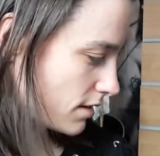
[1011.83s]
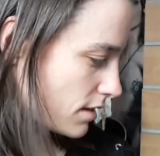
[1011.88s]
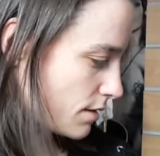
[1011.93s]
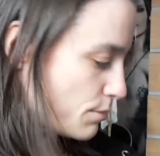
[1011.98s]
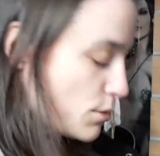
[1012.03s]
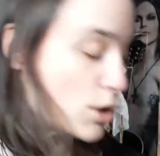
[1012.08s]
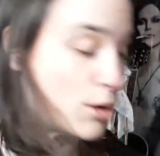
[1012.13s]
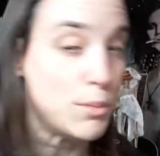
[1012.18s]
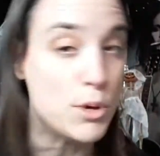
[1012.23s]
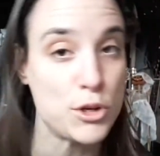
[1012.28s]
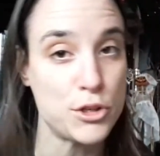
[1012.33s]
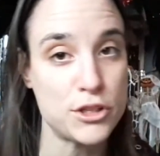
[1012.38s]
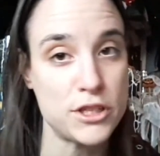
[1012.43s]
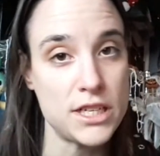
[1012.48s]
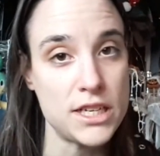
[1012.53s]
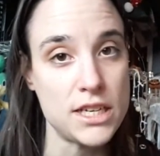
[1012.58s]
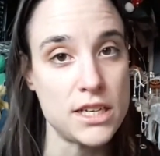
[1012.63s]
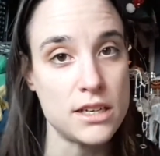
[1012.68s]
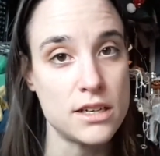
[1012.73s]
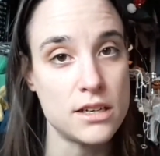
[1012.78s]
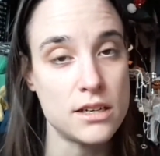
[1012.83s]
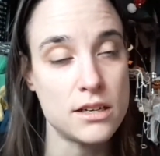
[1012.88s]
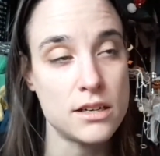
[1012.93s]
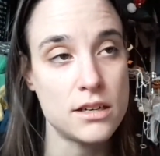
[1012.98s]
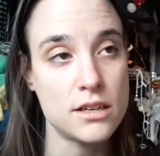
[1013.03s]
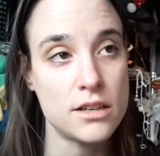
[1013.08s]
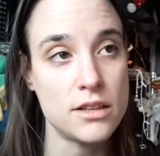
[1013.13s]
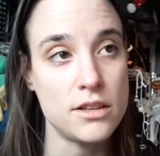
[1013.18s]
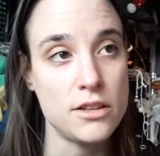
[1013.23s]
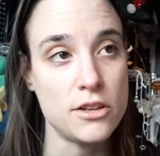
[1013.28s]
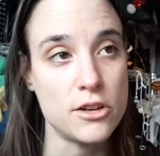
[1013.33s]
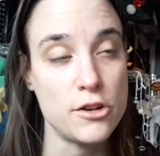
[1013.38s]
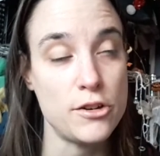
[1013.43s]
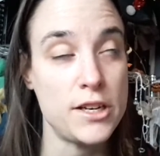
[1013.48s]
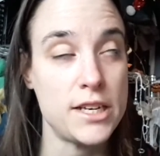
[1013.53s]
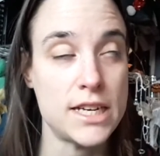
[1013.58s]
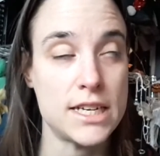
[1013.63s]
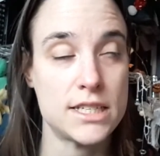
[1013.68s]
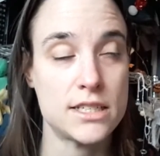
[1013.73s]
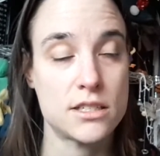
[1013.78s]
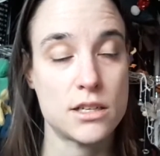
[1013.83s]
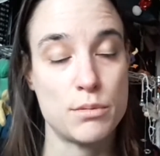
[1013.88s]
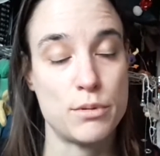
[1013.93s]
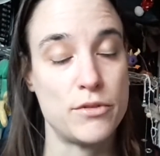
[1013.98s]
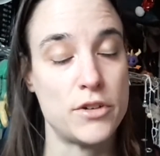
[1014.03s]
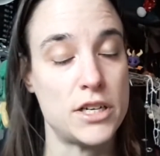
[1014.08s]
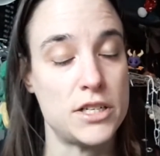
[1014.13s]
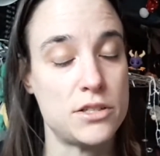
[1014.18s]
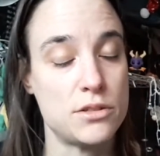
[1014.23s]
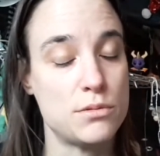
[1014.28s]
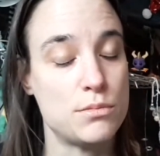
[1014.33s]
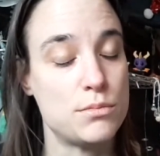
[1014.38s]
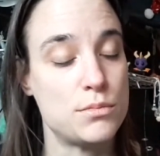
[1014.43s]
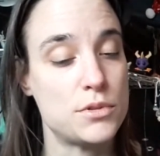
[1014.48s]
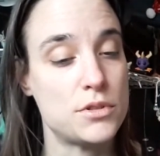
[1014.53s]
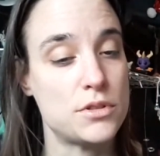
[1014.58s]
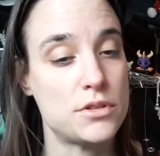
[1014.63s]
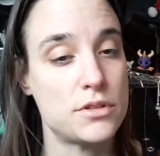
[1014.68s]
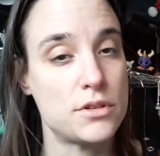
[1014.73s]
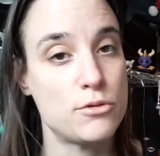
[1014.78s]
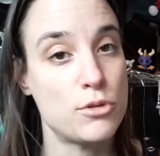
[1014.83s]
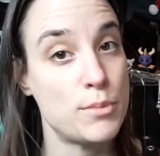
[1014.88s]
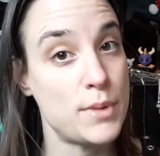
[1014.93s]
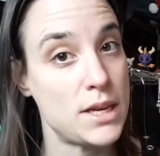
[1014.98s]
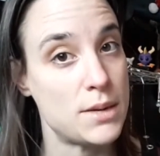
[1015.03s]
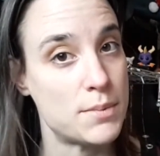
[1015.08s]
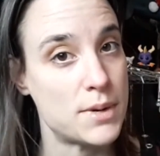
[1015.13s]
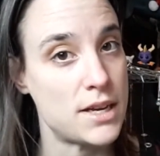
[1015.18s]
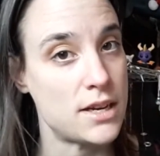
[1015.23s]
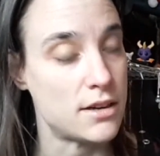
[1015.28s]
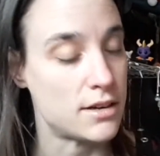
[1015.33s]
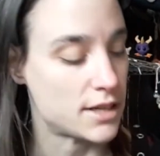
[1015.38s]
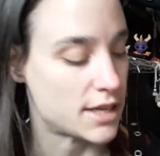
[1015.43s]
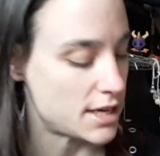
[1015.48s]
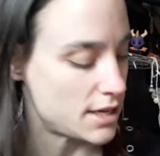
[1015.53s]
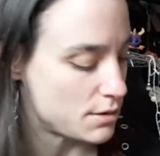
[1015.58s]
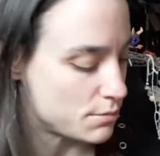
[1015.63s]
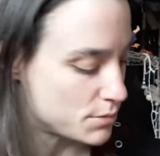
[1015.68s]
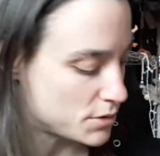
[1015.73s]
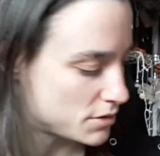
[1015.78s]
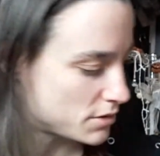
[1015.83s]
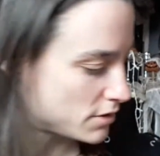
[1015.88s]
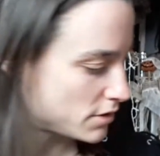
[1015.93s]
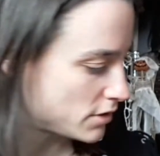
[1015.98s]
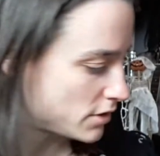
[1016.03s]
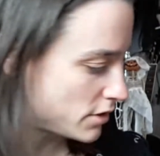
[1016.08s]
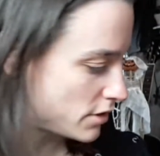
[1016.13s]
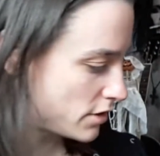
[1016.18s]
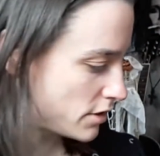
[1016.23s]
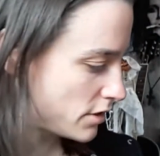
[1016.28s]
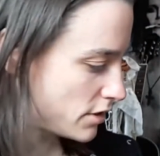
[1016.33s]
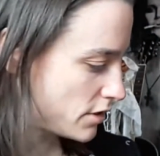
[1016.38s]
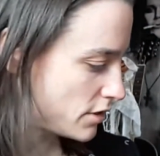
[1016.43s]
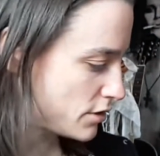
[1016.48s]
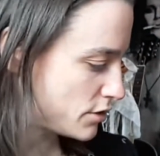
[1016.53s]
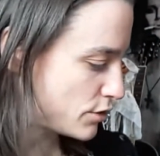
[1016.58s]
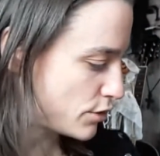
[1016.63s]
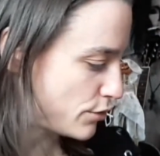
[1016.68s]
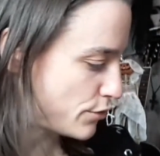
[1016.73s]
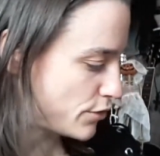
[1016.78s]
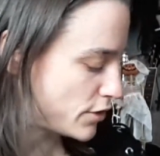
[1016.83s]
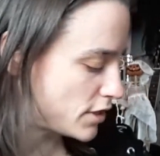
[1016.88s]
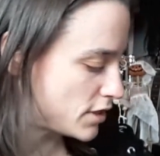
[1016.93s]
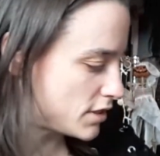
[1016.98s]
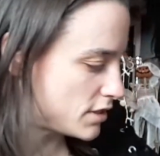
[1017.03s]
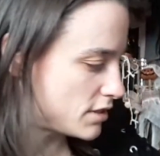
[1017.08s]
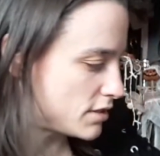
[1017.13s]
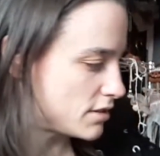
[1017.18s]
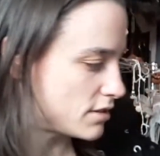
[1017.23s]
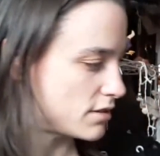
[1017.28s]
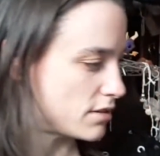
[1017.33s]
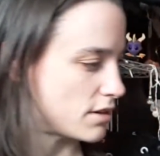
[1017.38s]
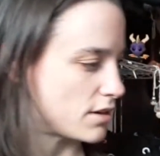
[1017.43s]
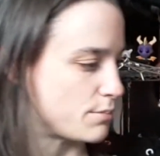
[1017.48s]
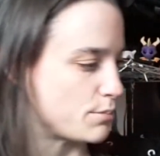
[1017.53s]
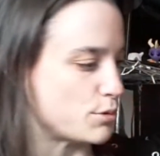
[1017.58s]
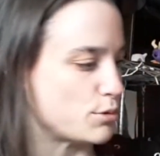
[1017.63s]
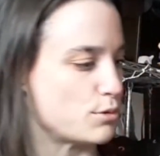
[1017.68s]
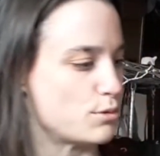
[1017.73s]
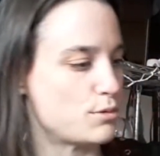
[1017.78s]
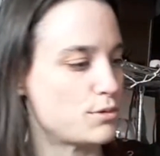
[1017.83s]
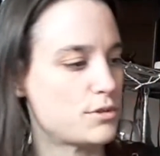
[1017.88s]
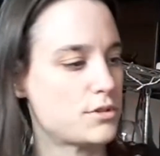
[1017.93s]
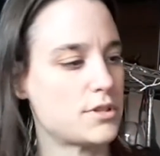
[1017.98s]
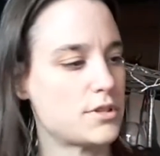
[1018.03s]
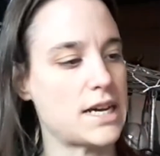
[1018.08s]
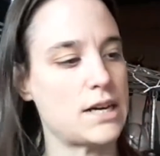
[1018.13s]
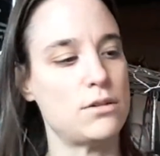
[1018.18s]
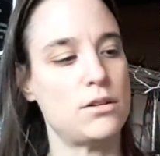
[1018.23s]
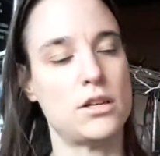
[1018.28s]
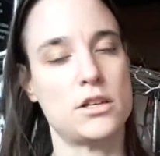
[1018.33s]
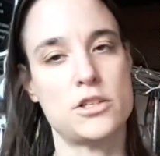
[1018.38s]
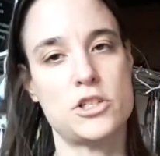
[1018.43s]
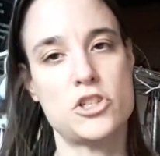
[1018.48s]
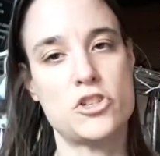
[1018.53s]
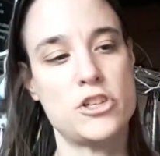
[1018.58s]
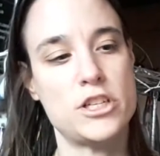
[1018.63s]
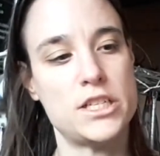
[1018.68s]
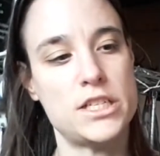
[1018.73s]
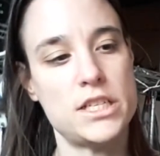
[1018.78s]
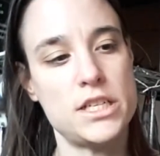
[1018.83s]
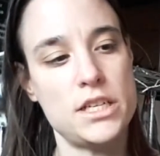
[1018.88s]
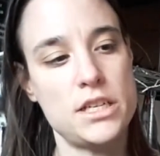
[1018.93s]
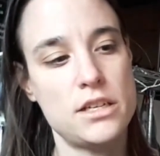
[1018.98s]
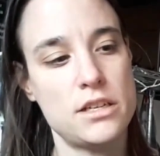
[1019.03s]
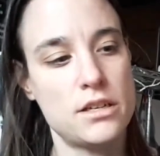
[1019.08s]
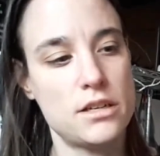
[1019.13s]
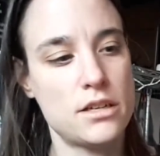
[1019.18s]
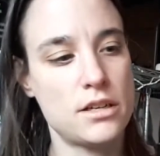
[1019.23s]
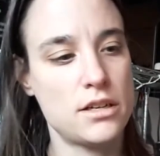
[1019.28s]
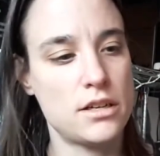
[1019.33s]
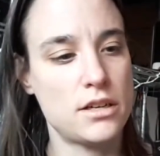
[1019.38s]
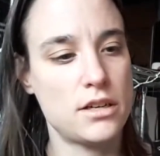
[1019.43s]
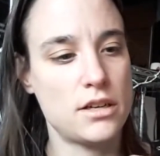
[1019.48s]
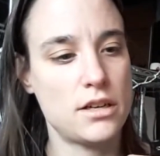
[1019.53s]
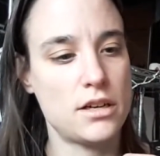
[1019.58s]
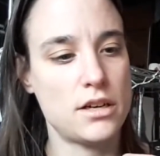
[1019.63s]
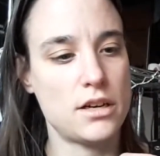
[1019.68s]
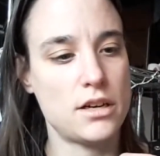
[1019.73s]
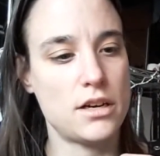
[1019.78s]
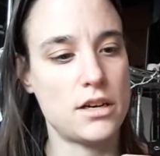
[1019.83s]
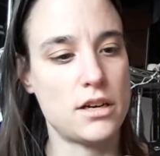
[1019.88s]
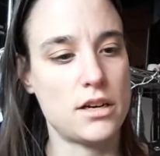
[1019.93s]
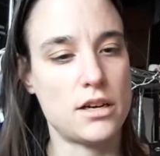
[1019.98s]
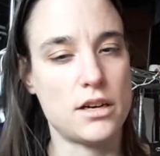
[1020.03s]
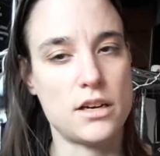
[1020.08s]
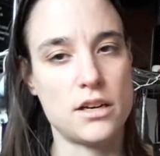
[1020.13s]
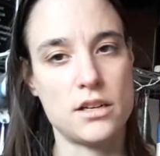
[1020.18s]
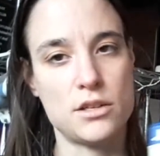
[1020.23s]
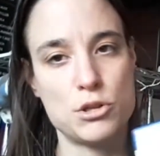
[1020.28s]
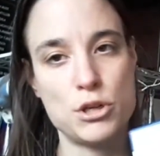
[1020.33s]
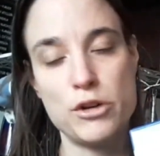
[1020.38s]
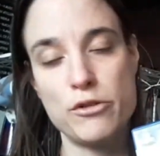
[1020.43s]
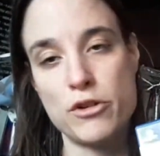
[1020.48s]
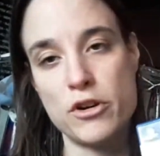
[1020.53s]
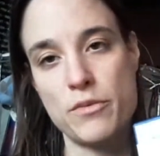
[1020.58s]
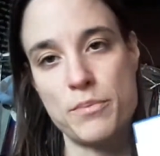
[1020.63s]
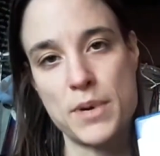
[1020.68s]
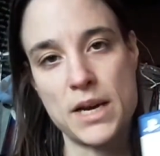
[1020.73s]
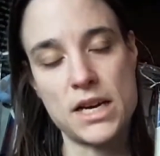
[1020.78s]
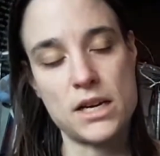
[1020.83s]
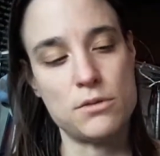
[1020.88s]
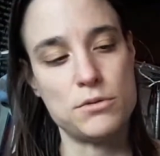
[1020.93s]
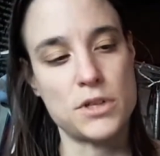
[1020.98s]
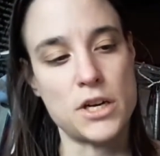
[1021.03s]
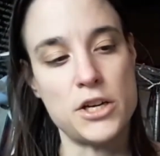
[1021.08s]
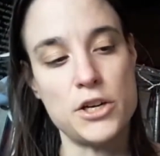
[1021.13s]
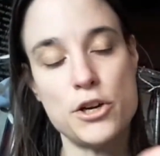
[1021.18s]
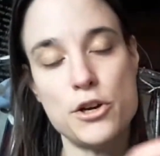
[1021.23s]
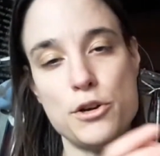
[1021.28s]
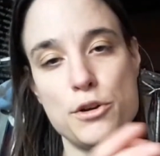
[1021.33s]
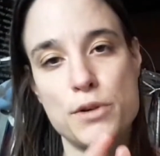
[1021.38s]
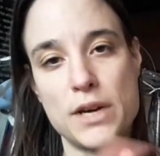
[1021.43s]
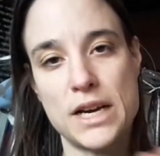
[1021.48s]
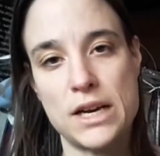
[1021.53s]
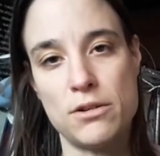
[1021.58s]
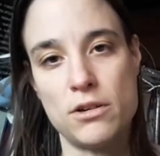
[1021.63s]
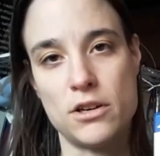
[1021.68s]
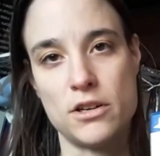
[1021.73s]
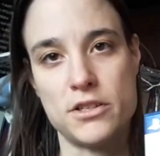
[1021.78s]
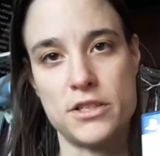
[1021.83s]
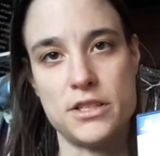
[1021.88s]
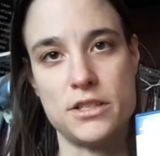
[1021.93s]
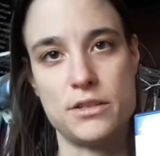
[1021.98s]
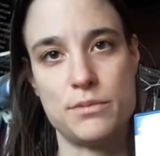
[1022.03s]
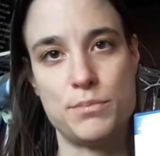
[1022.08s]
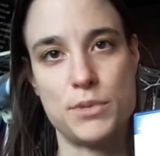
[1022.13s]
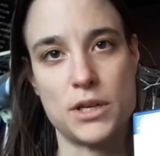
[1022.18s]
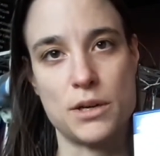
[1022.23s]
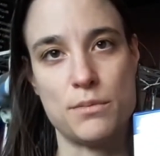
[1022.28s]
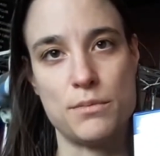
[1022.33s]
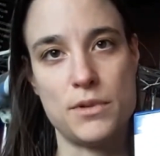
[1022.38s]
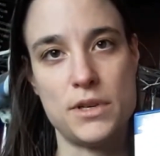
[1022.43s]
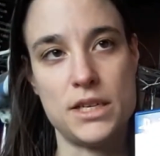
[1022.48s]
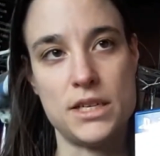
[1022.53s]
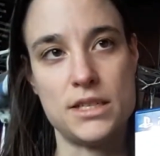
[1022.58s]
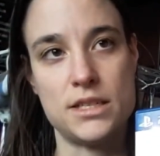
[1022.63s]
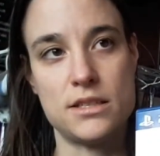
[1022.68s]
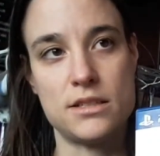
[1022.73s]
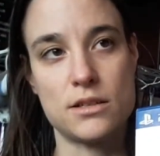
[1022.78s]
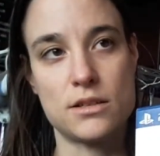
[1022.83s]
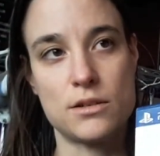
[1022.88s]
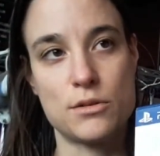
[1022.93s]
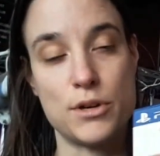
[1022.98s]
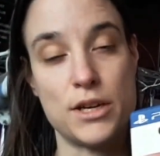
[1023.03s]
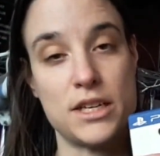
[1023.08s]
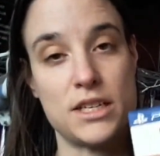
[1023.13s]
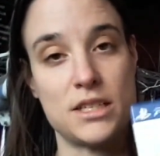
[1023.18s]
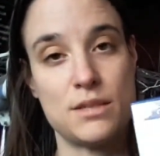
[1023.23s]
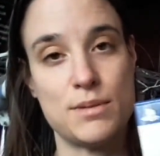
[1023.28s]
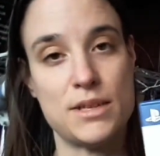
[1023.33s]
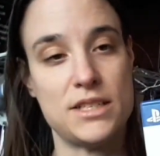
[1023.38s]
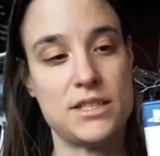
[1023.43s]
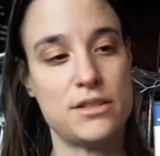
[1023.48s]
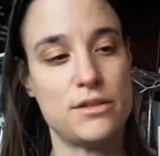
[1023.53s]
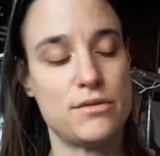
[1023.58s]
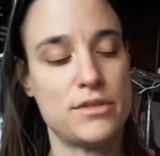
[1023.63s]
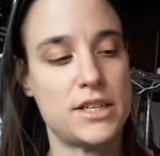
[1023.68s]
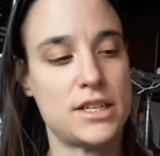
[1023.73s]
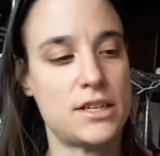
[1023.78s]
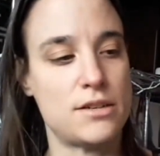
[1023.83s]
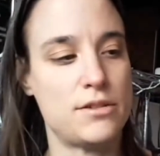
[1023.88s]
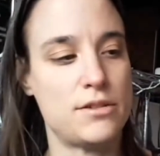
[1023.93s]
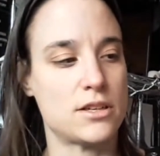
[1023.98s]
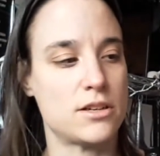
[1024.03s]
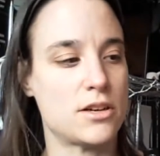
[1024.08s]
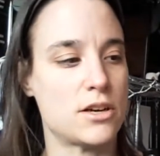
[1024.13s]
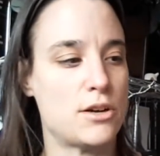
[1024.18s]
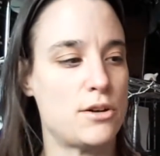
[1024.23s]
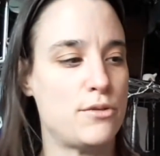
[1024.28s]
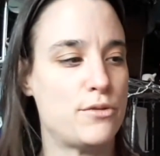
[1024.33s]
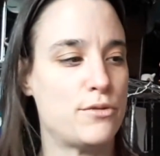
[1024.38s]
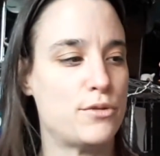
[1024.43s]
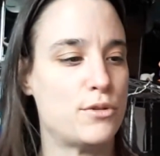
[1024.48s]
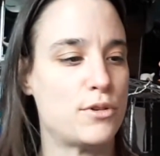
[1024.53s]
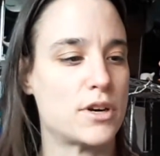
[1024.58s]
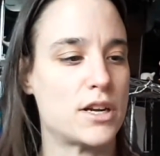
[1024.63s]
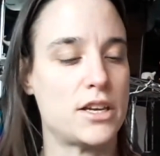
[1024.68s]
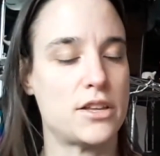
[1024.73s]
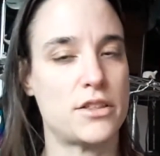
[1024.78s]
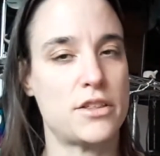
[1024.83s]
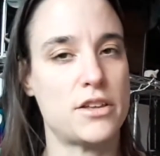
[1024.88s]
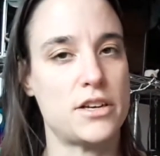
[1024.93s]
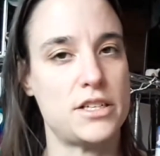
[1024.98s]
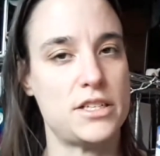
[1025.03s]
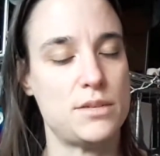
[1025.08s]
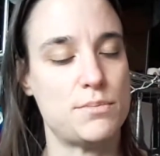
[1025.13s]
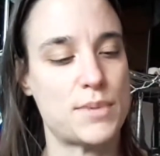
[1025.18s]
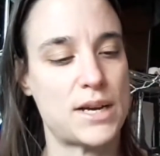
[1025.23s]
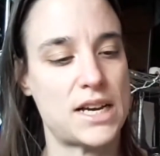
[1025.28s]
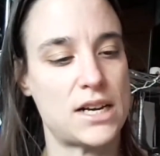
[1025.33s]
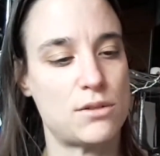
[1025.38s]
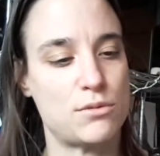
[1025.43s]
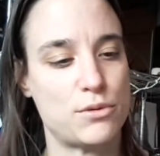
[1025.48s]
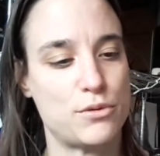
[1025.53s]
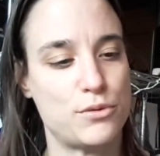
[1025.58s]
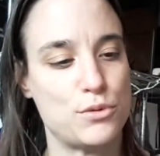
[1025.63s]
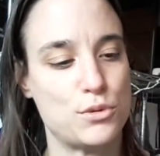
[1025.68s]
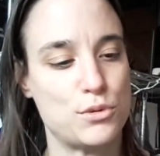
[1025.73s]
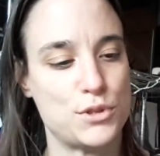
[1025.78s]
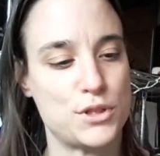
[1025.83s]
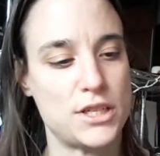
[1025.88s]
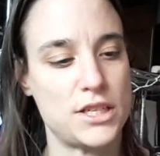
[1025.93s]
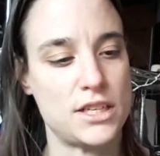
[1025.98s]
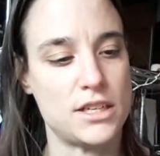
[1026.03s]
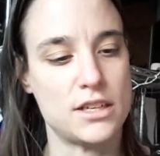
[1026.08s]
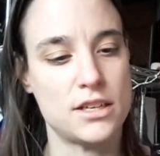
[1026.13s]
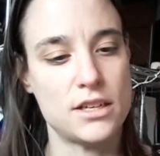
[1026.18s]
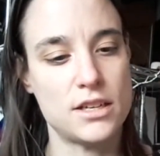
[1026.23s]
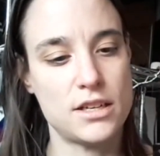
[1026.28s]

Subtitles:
well, mostly the only next couple of items from eBay are games. So first I bought Outlast Trinity. £25. I know Outlast is quite expensive now. go for like £30 or £40.